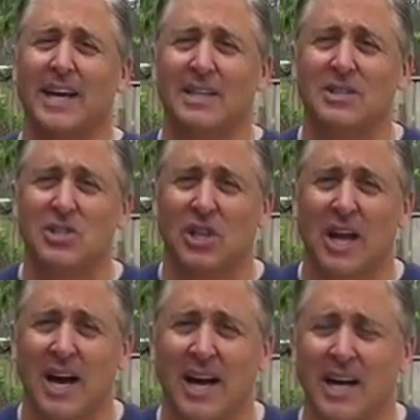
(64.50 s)
in
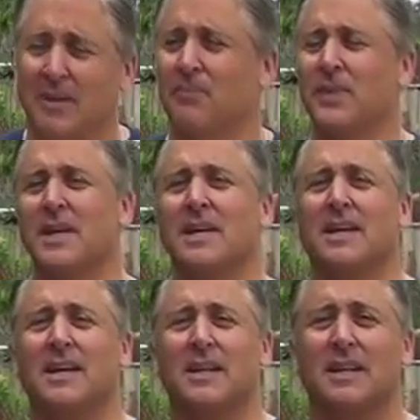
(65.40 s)
July.
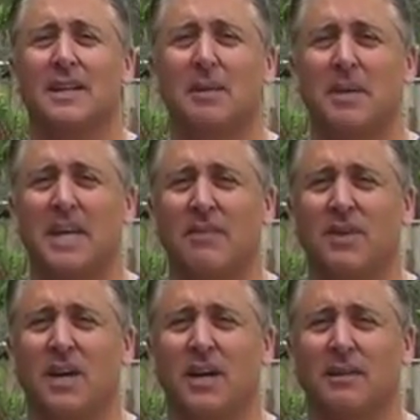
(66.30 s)
Let me give
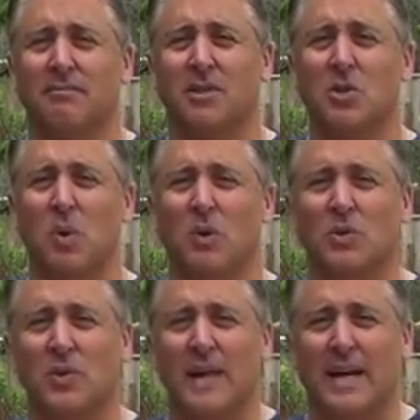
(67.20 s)
you a hint, you
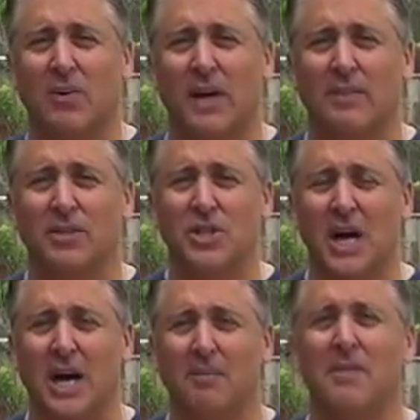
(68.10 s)
won't do that great of a
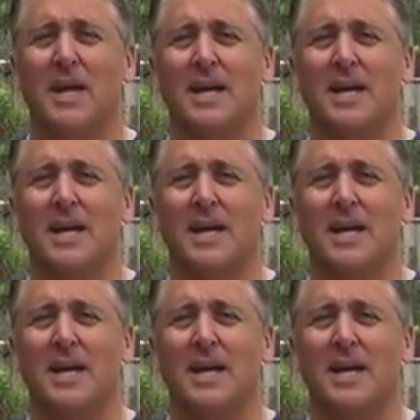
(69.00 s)
job.